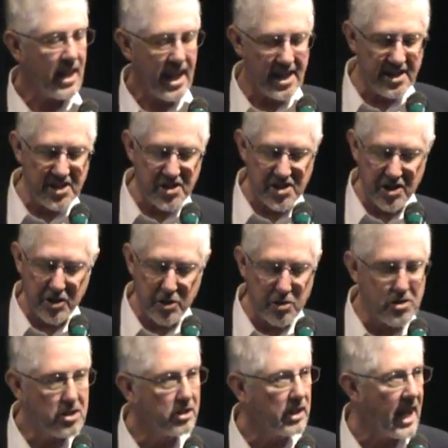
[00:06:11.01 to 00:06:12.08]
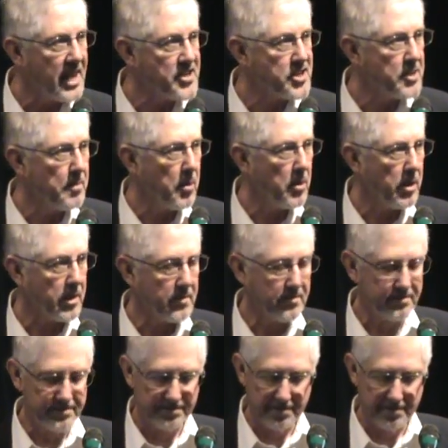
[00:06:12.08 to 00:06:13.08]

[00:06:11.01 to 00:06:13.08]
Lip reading: and institutionalized support.